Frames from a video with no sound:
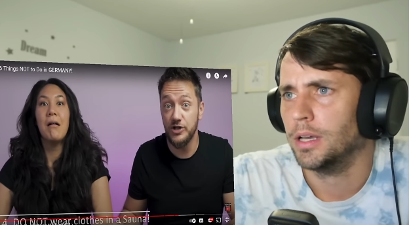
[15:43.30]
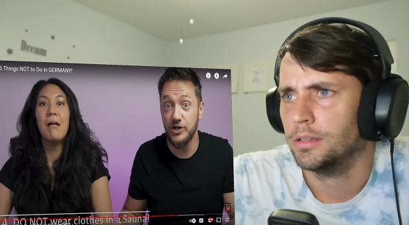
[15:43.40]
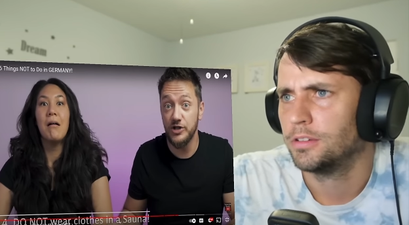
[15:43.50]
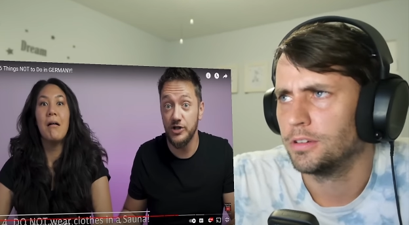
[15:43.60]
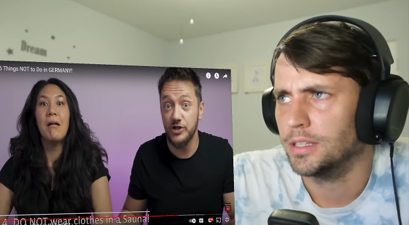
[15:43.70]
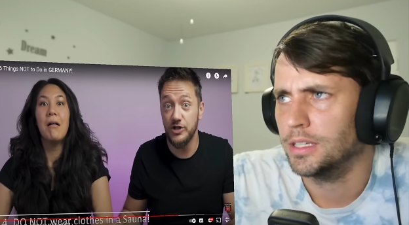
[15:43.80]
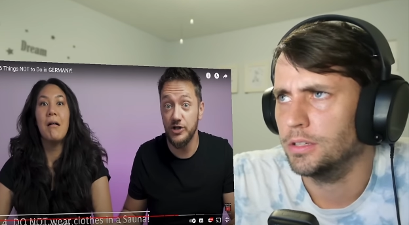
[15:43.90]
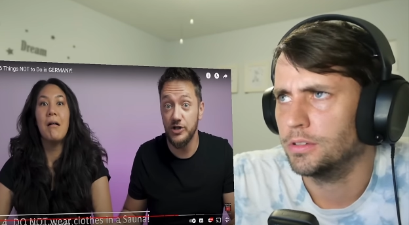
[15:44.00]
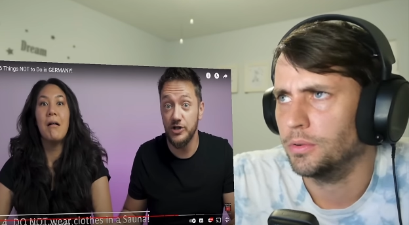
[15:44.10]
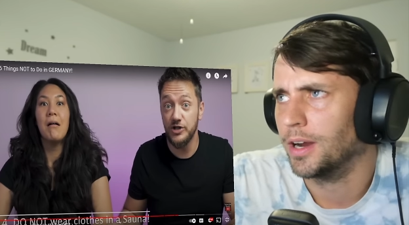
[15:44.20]
Speaker 1: certainly
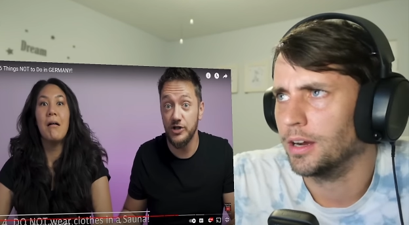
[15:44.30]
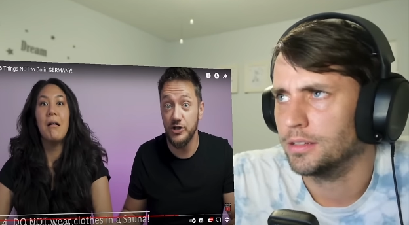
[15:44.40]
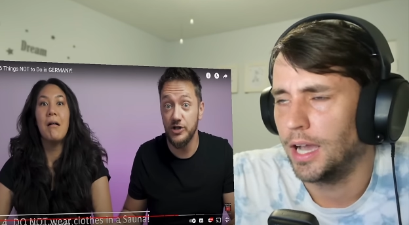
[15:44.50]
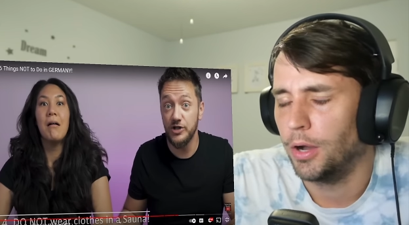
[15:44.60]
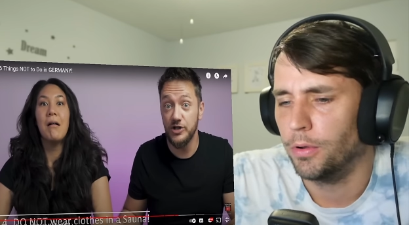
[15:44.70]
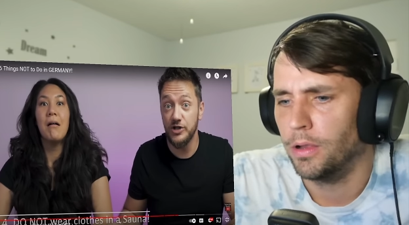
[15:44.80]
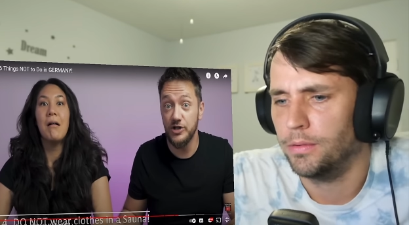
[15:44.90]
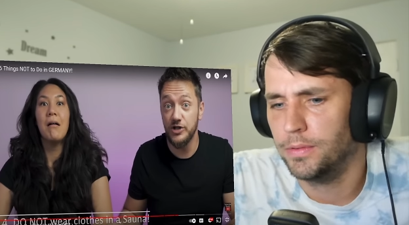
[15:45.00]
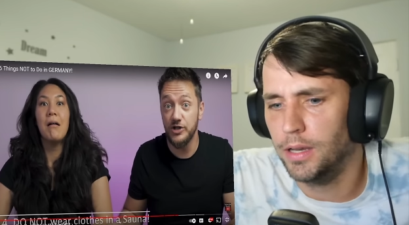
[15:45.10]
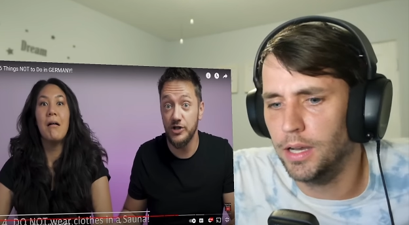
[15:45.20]
you could wear a towel
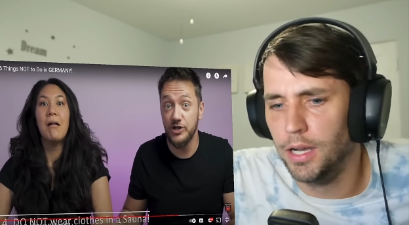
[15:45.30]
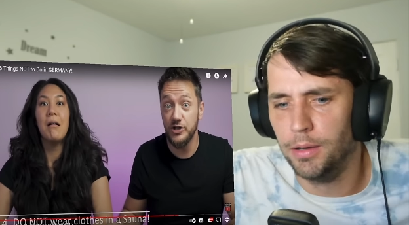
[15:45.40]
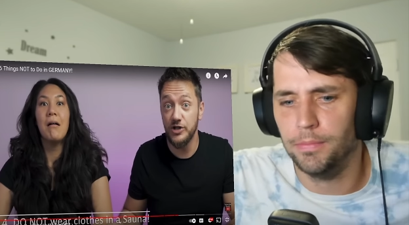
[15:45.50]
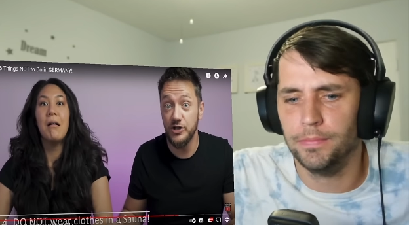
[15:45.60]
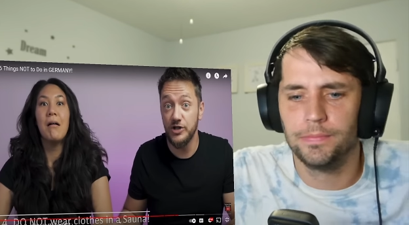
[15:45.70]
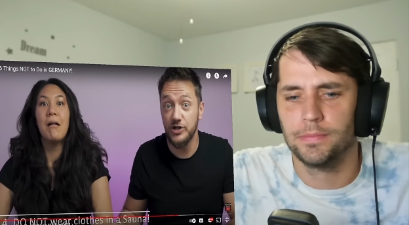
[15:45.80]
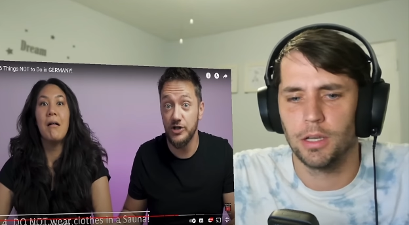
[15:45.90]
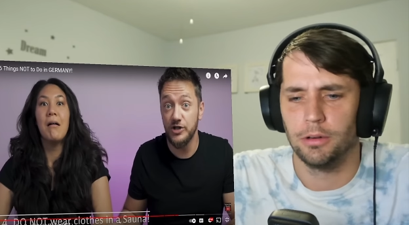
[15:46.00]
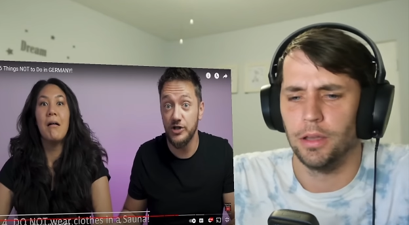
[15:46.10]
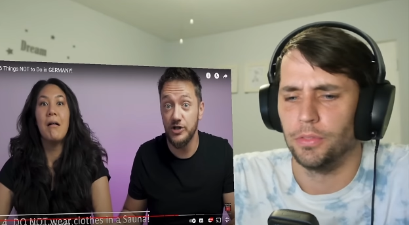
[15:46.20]
um,
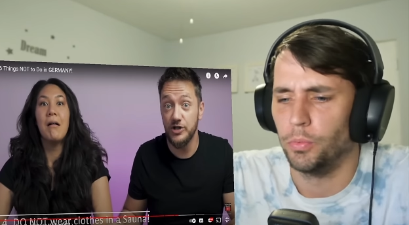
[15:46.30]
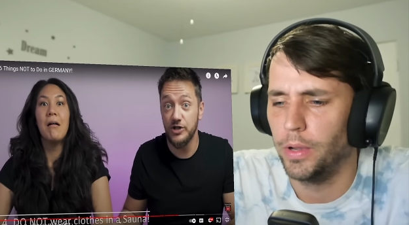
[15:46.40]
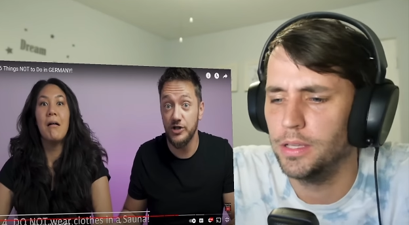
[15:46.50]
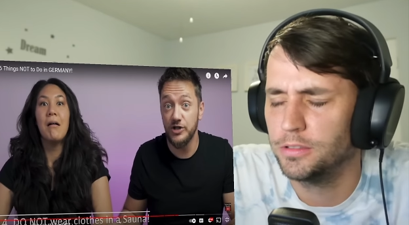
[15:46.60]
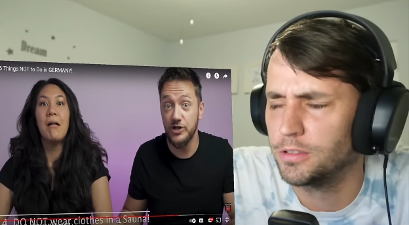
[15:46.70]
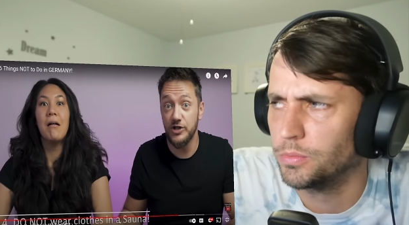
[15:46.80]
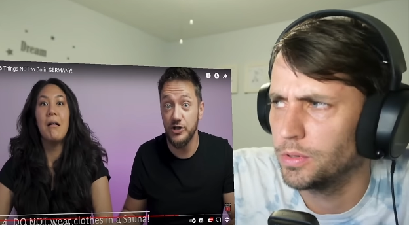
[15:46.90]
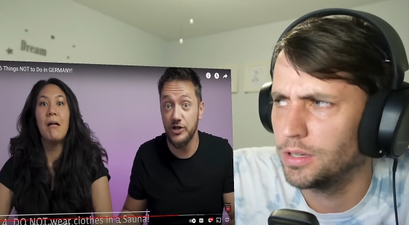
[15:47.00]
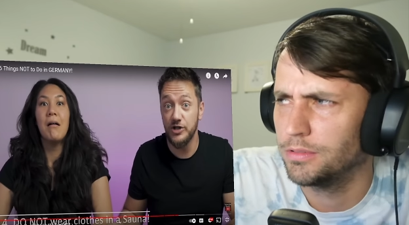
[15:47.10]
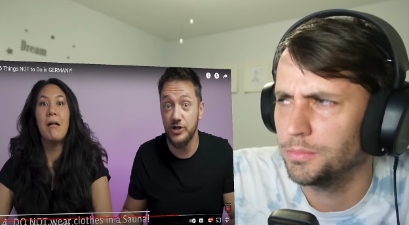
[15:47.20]
around the waist or
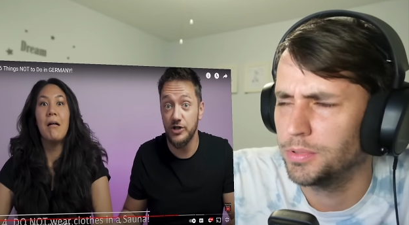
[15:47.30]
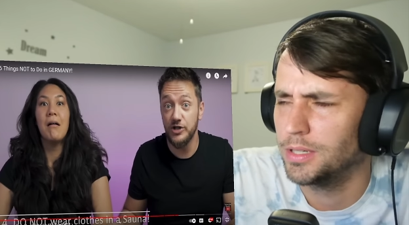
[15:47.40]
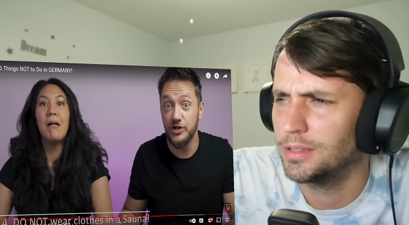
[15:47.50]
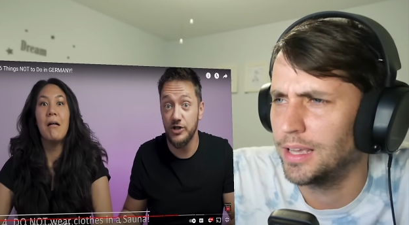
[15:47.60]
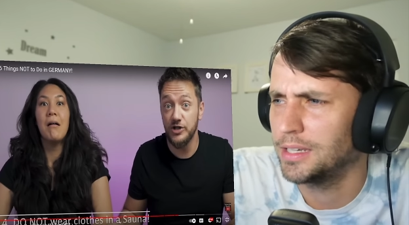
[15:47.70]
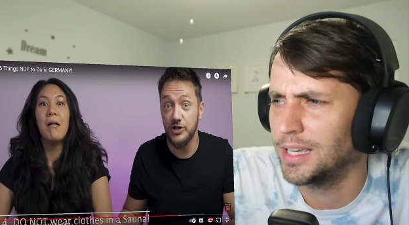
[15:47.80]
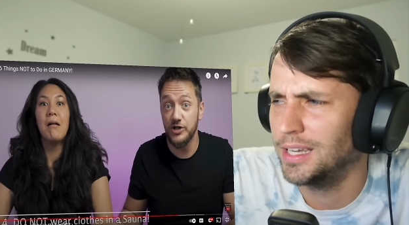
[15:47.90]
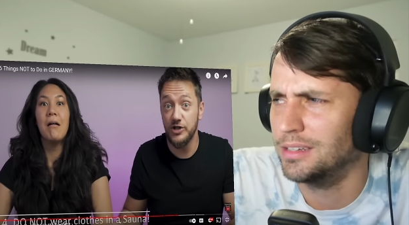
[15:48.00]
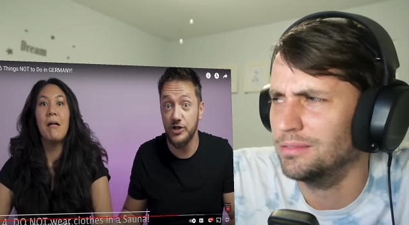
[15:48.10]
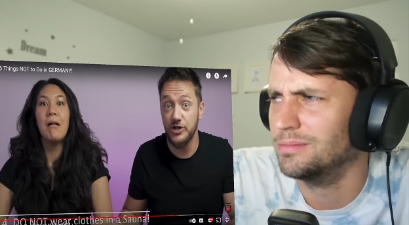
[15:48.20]
whatever, but that
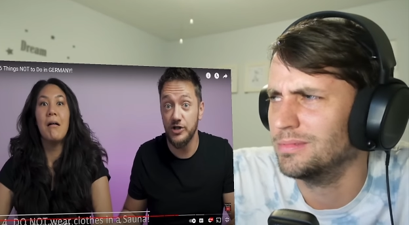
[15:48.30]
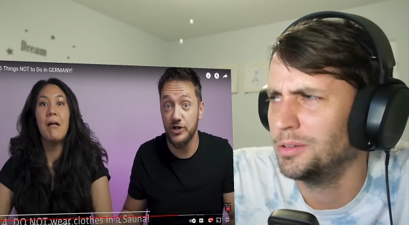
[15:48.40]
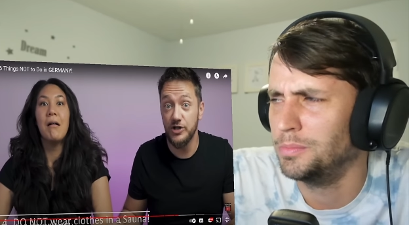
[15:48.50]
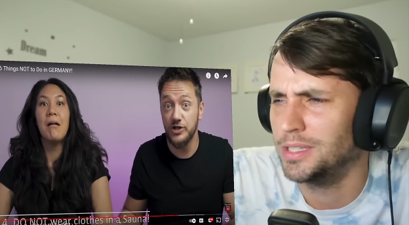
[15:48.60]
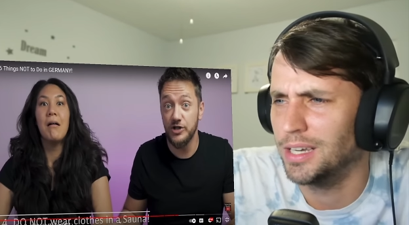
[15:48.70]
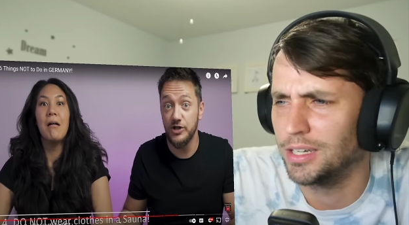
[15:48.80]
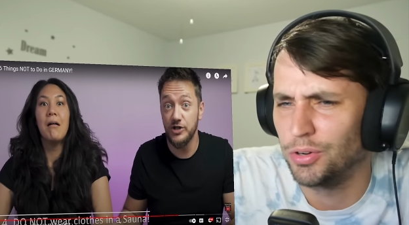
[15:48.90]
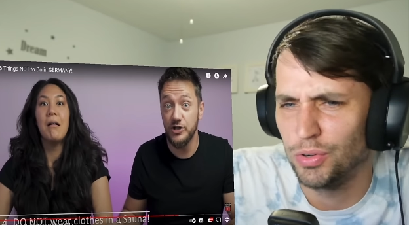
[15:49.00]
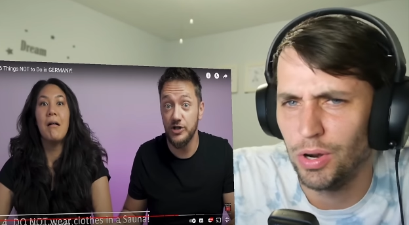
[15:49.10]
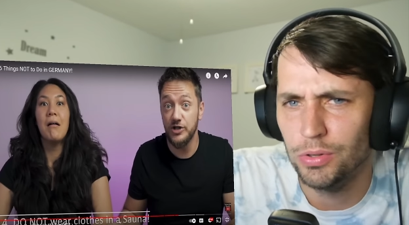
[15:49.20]
kind of that would be kind of
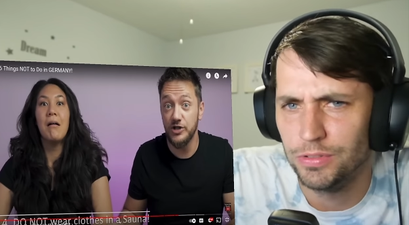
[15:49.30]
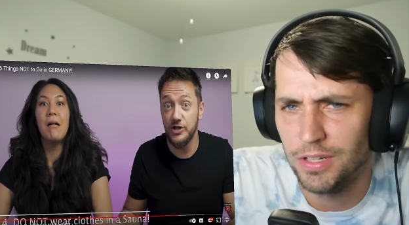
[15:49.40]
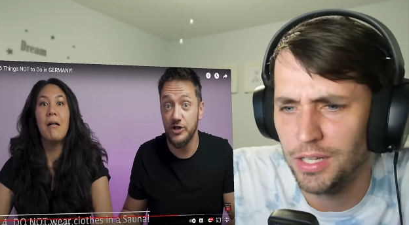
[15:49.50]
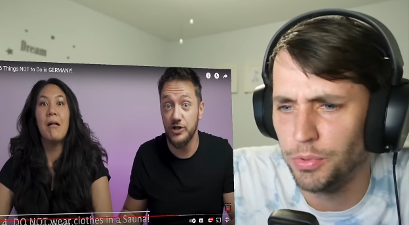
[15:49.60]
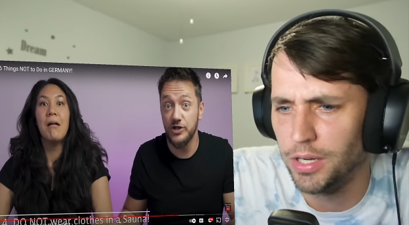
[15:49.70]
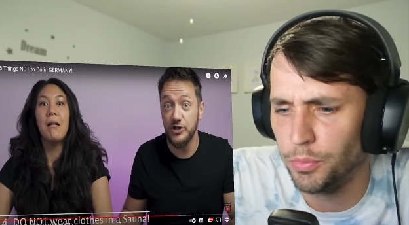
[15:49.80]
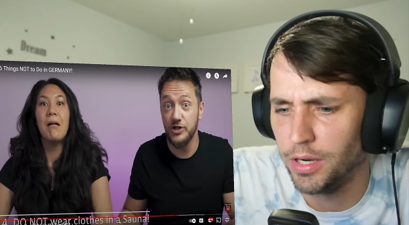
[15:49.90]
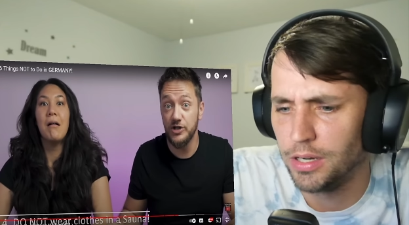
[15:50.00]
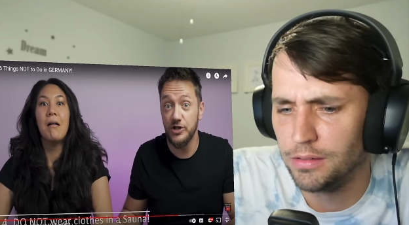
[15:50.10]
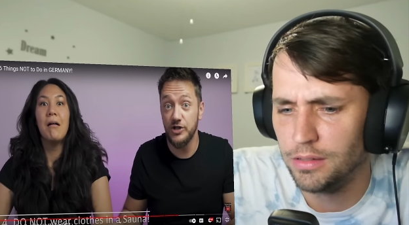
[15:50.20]
gross anyway to
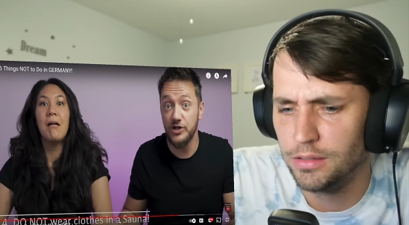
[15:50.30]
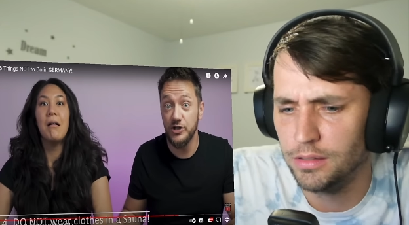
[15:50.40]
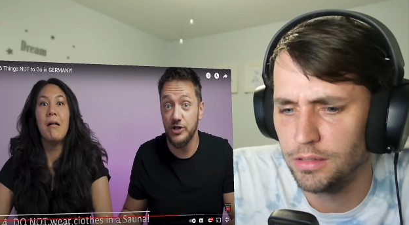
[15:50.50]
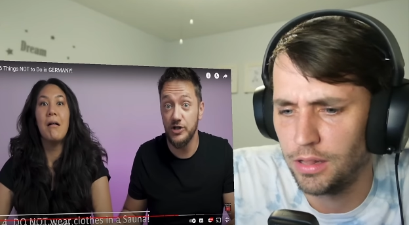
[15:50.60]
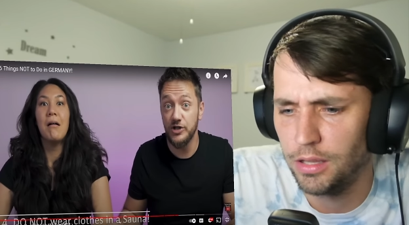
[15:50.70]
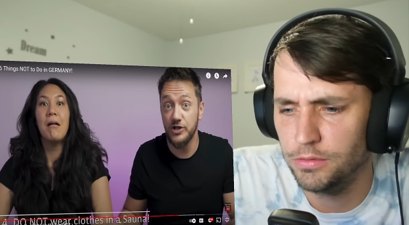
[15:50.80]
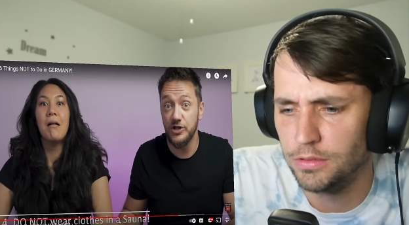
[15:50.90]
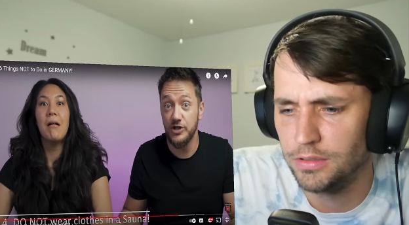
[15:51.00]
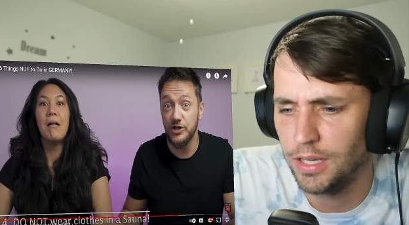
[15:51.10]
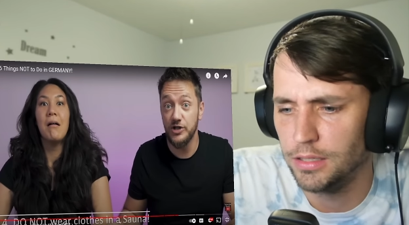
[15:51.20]
wear clothes
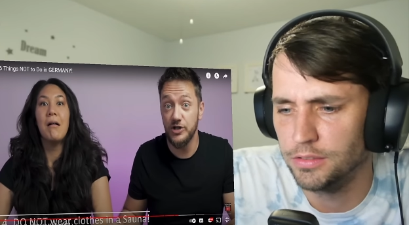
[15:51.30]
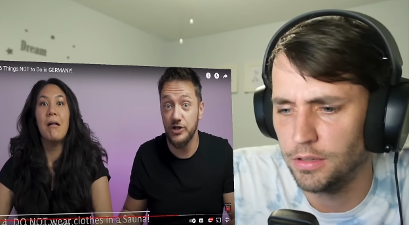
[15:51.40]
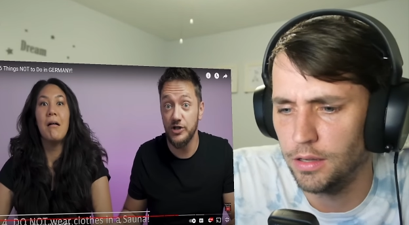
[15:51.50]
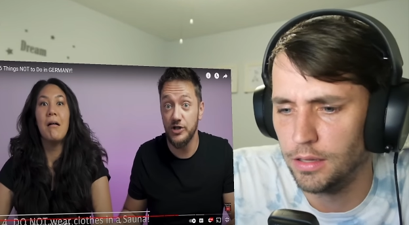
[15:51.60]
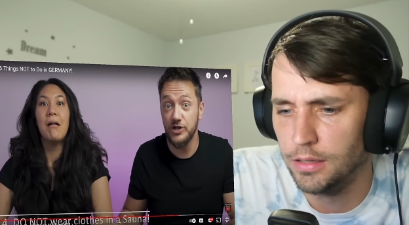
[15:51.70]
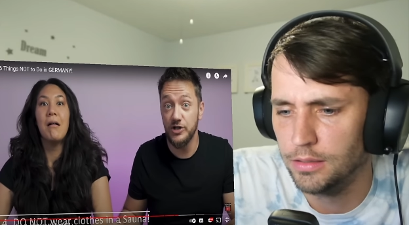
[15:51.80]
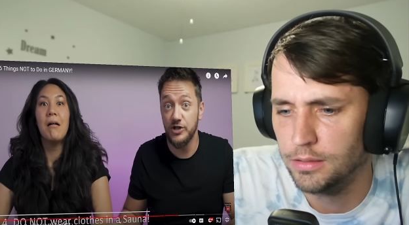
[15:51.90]
inside a sauna.